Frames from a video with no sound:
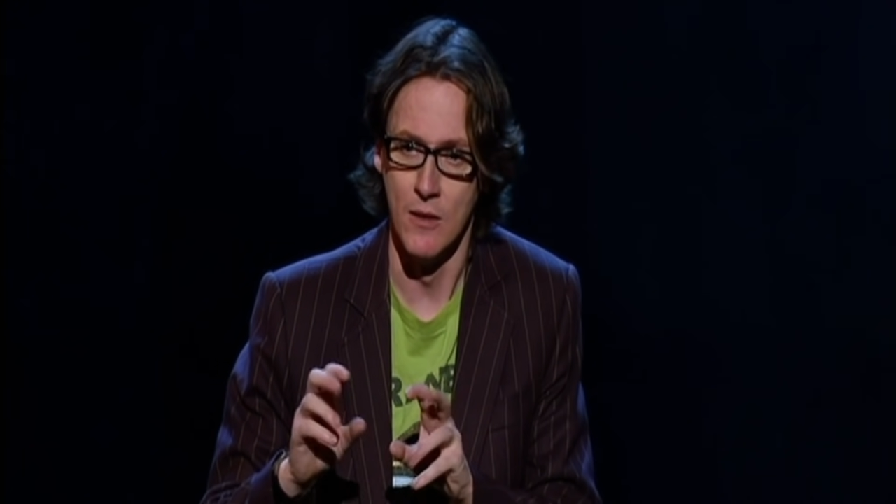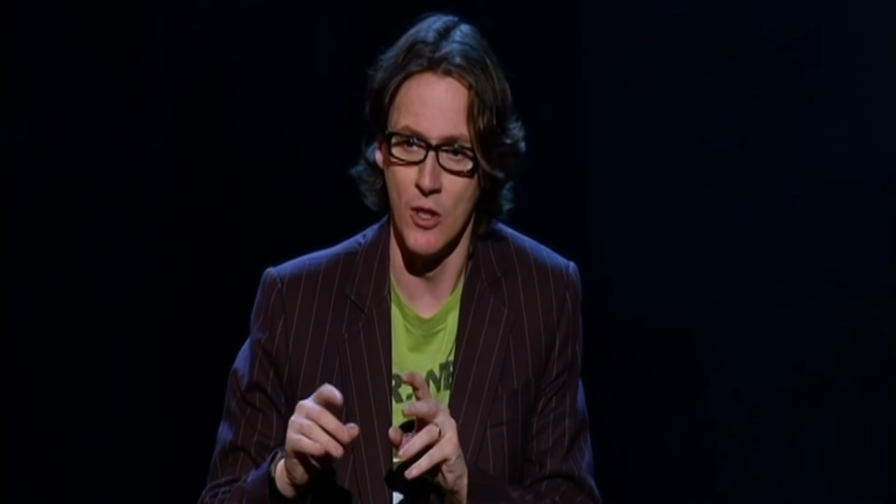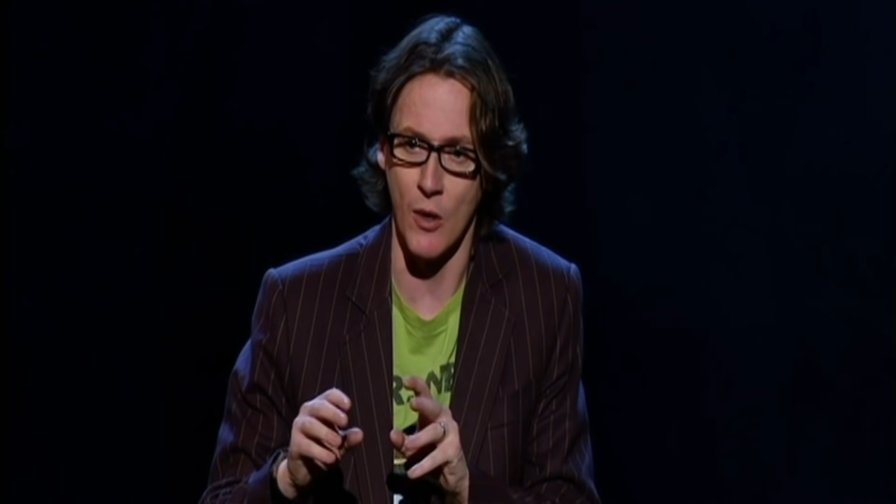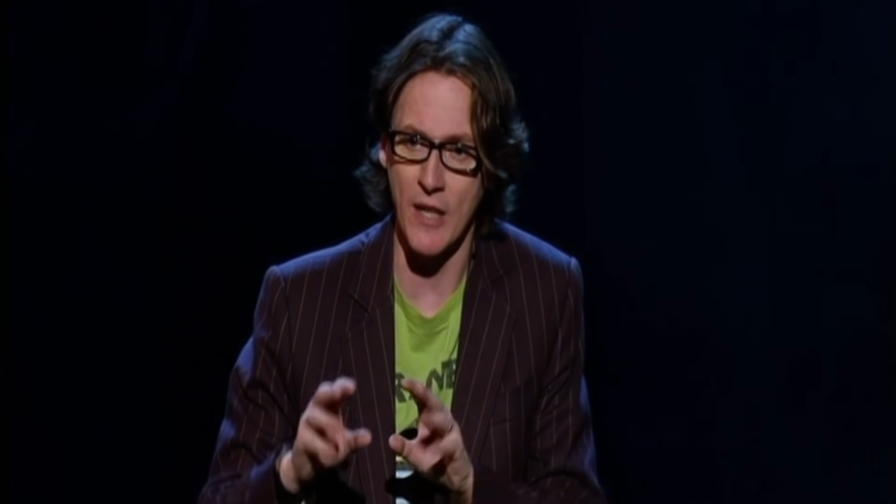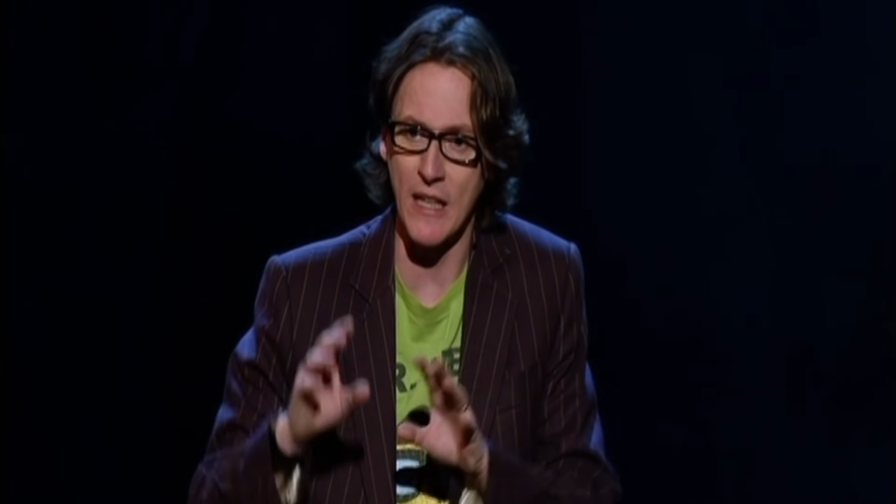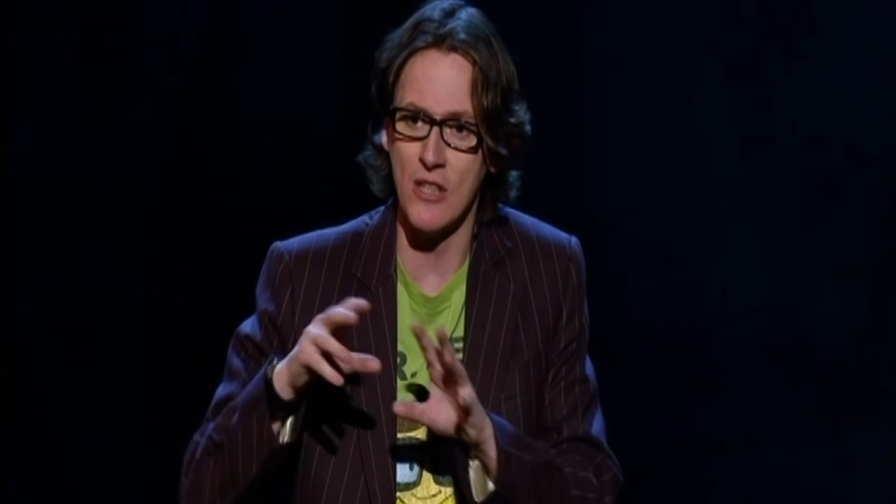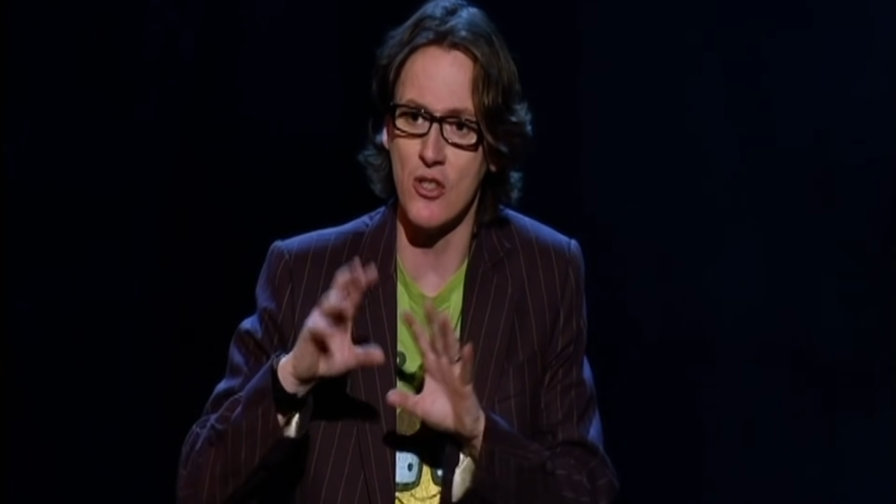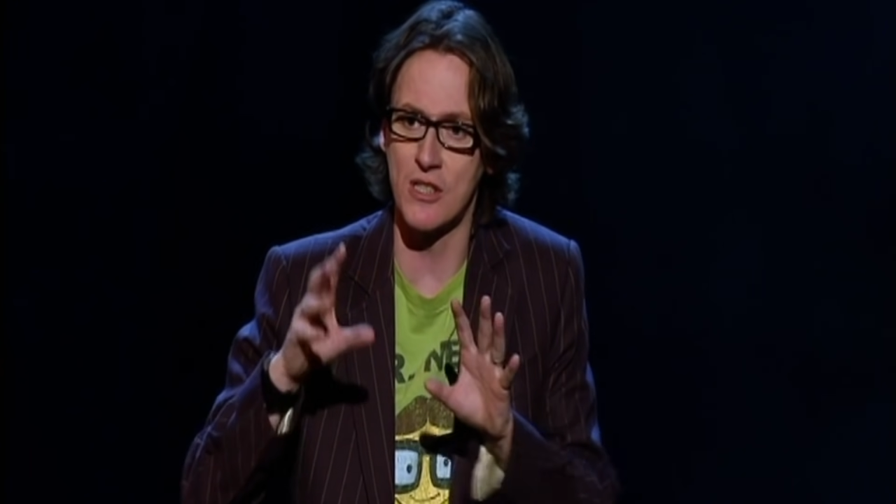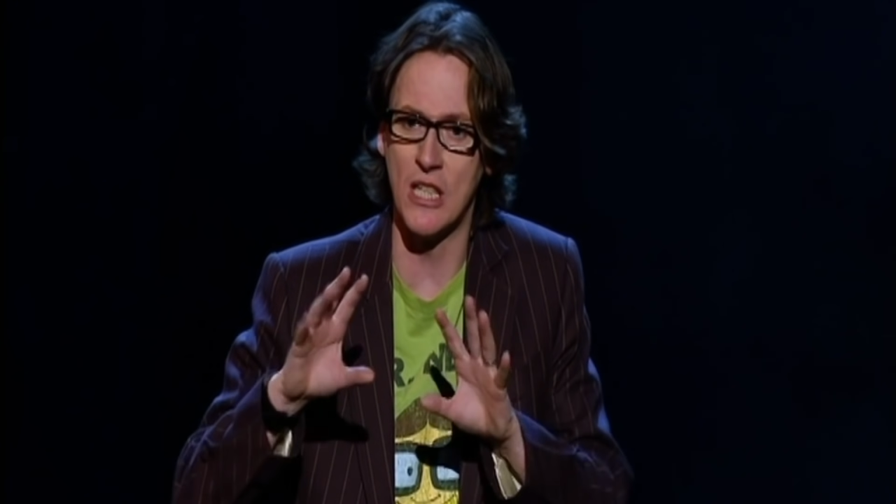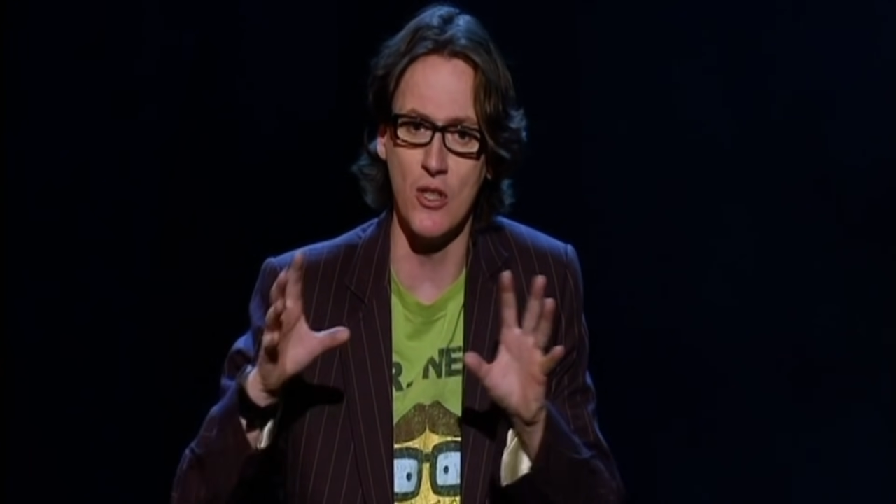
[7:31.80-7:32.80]
You know, I think he
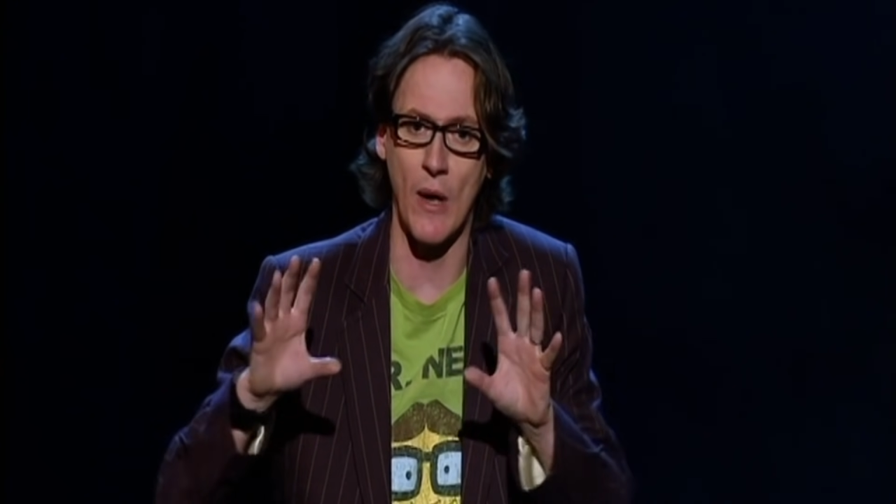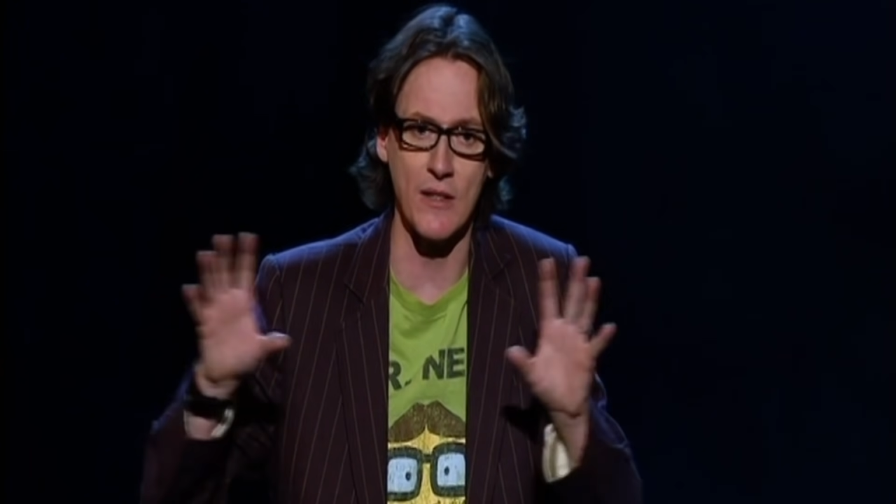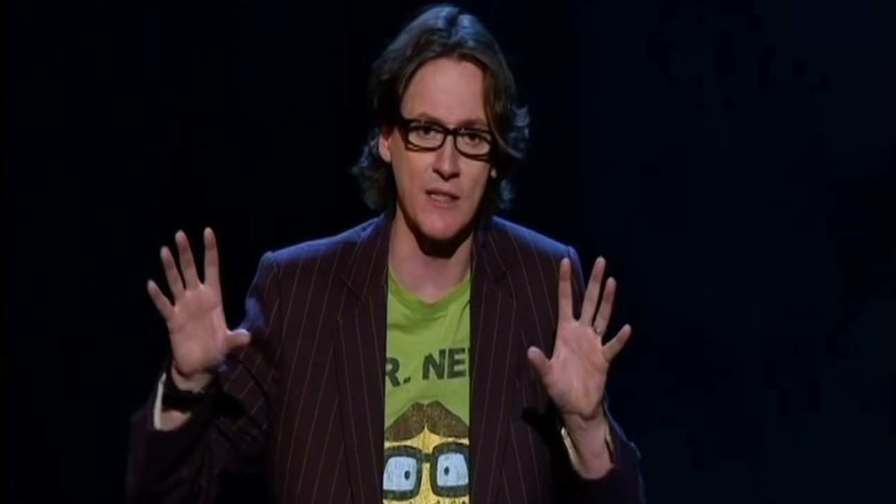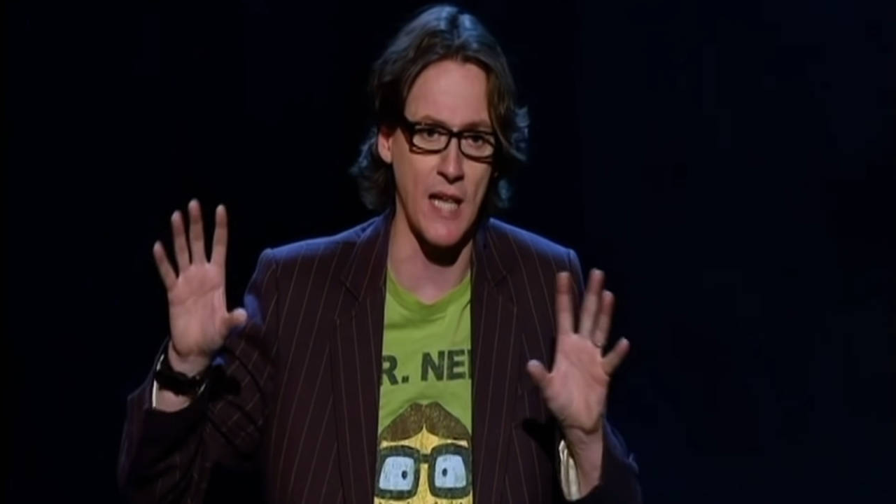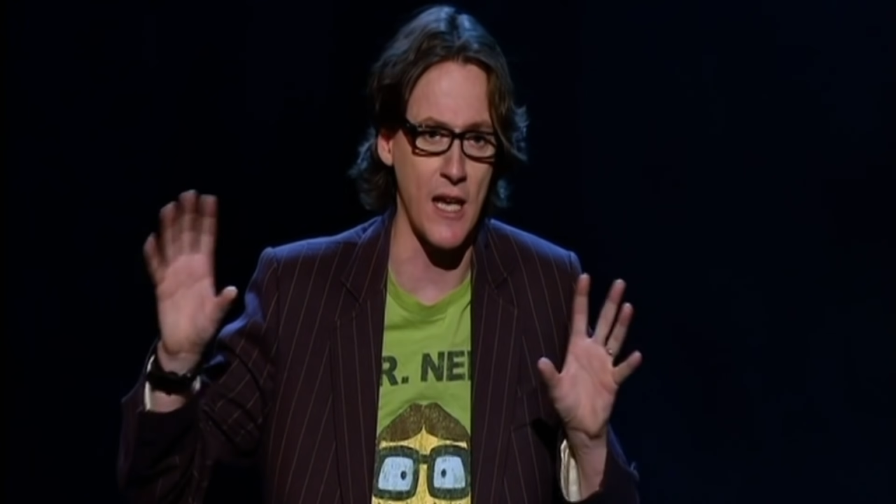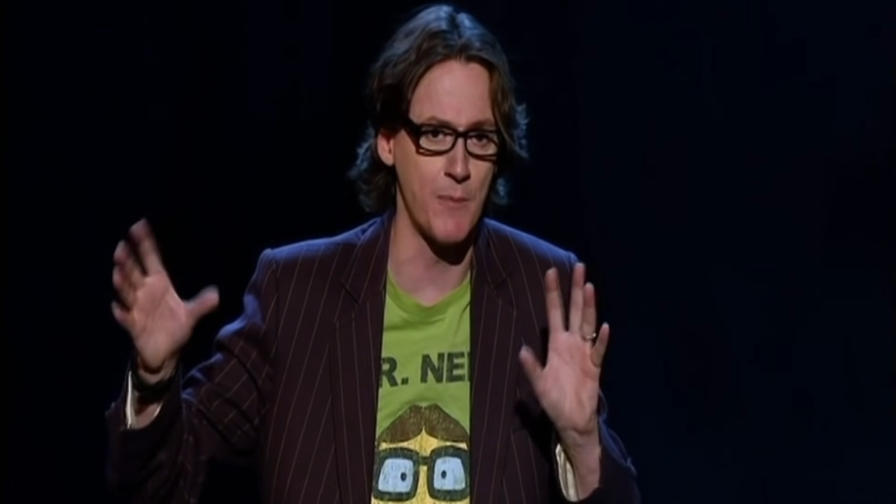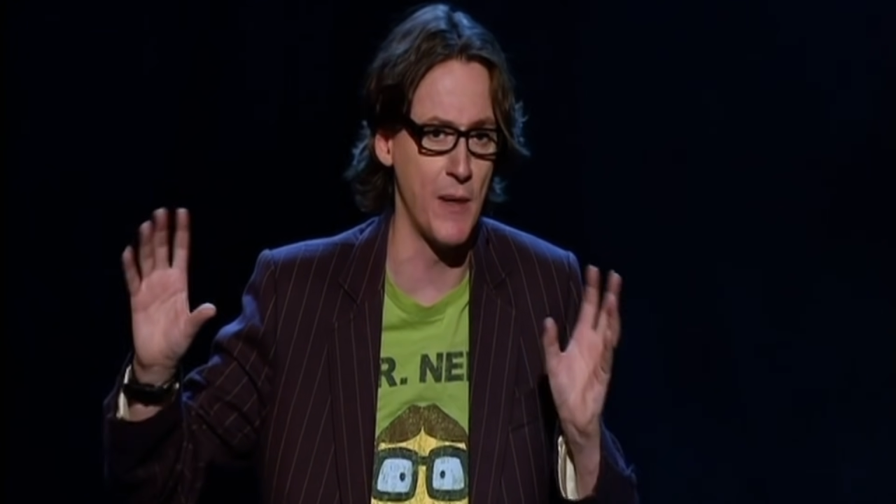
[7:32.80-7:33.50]
just didn't know how to take